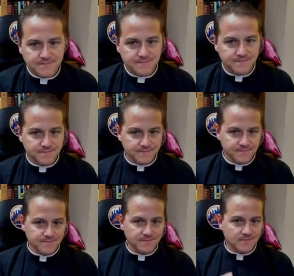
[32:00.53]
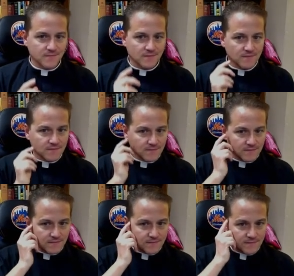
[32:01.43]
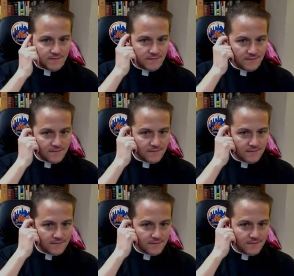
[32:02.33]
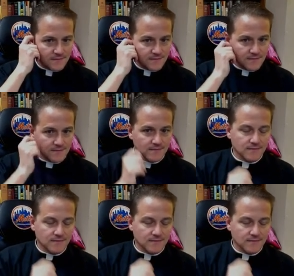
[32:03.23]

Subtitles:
Nothing is said.